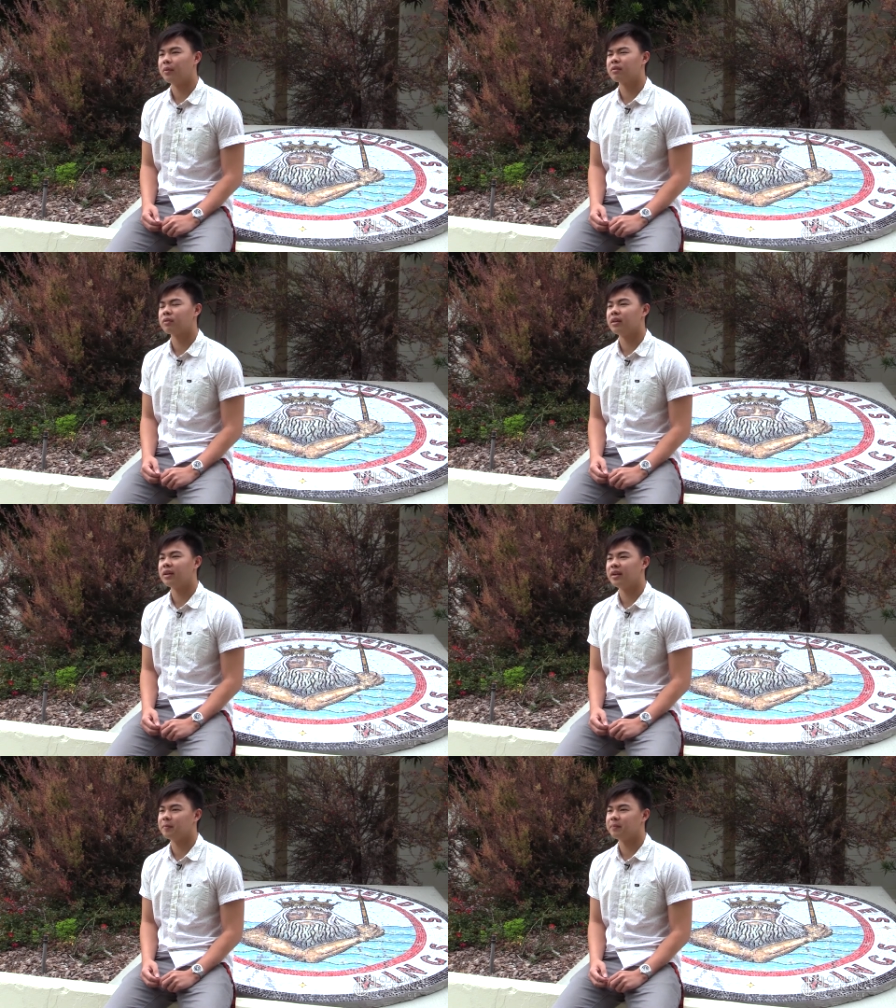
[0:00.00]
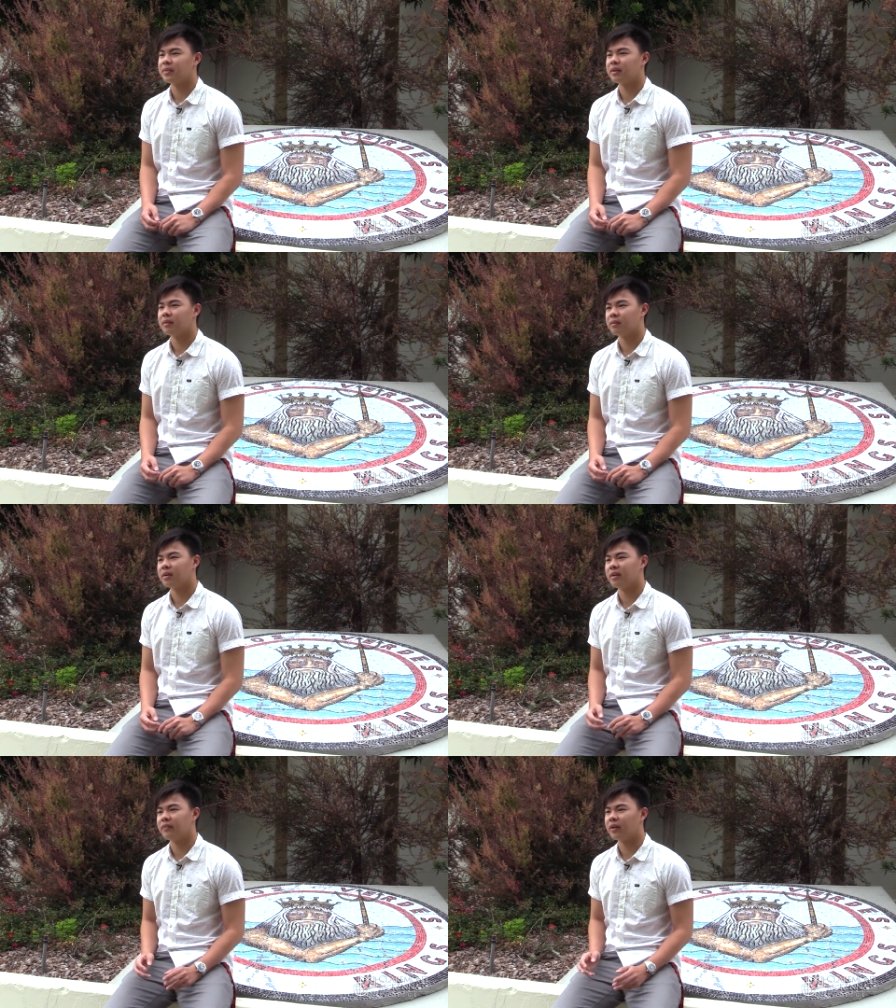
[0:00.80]
was really
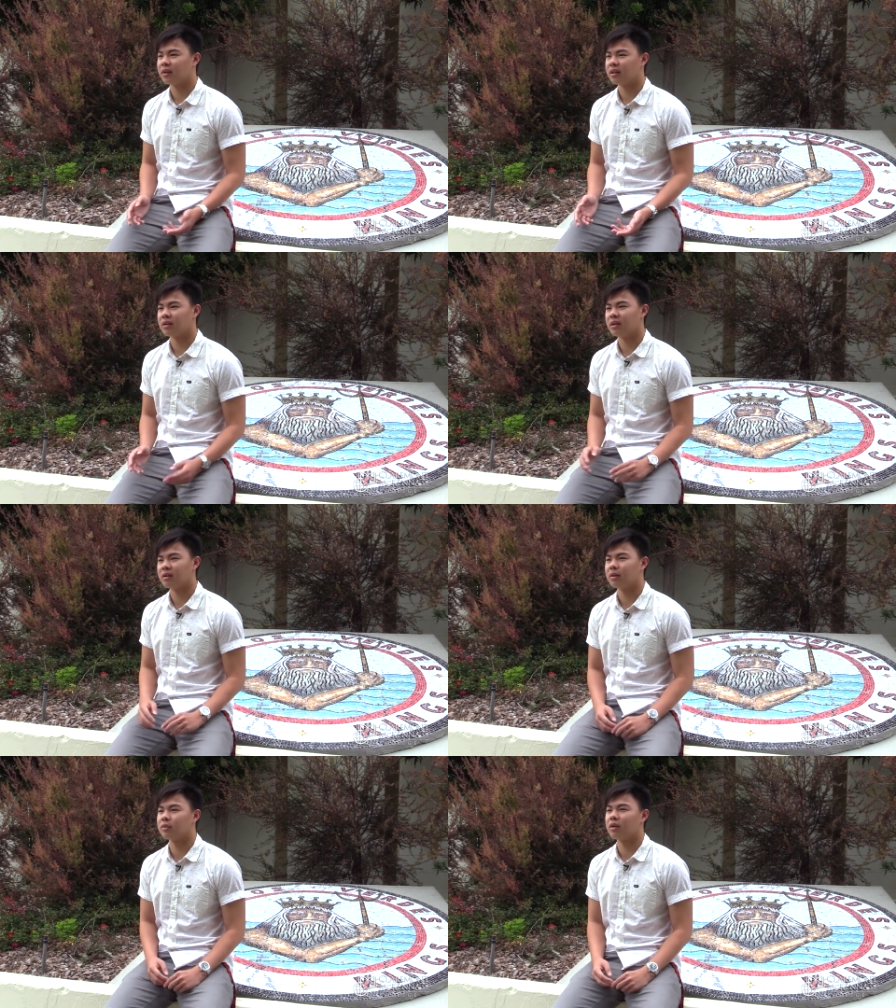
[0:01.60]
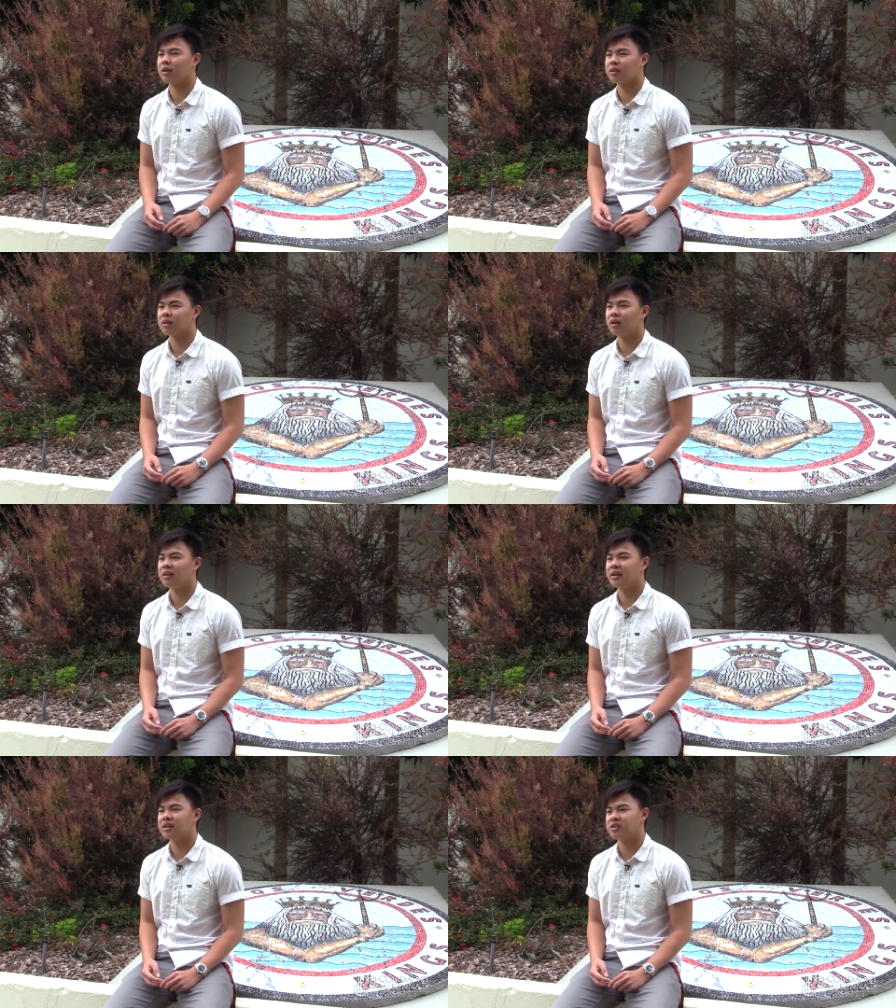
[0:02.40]
really focused on a liberal arts
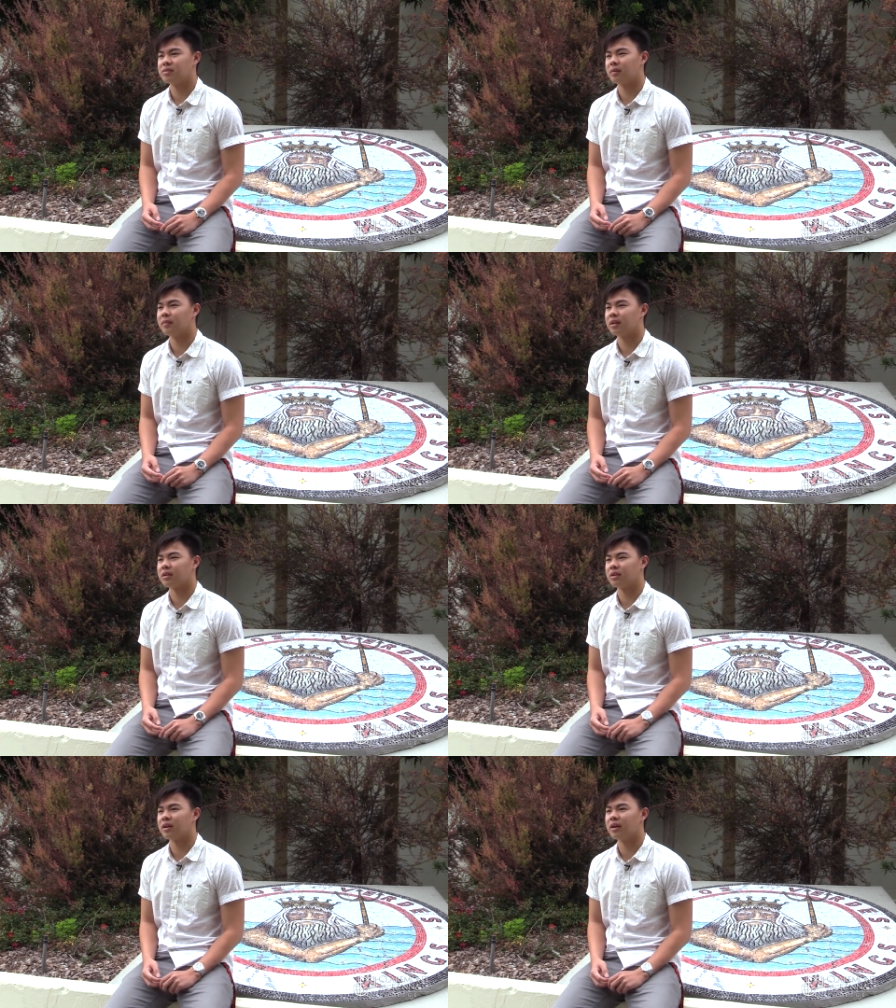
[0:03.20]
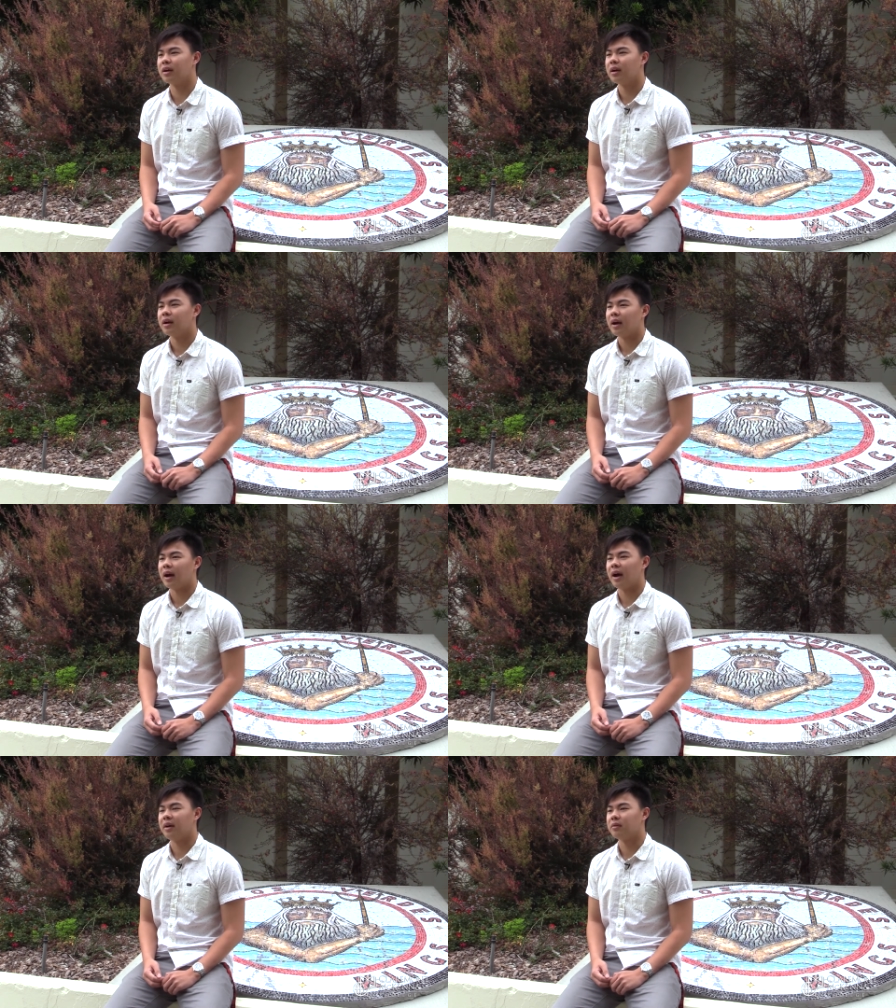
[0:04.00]
college from the start.
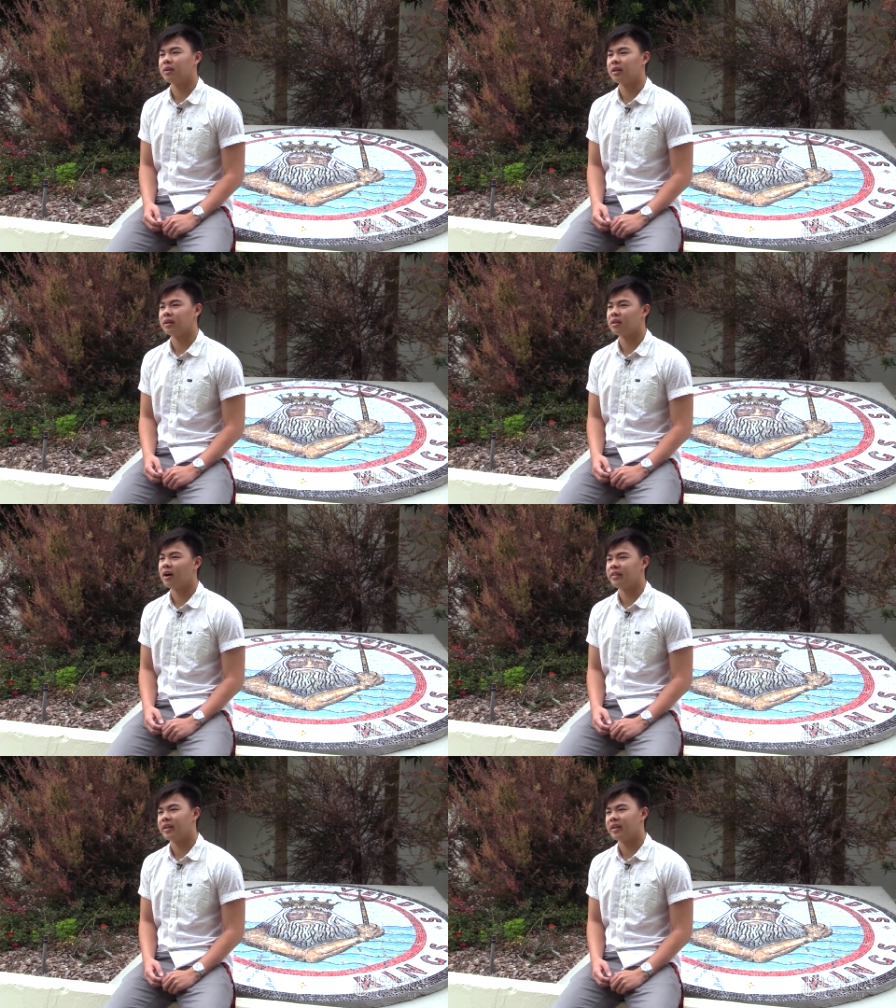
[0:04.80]
I really thought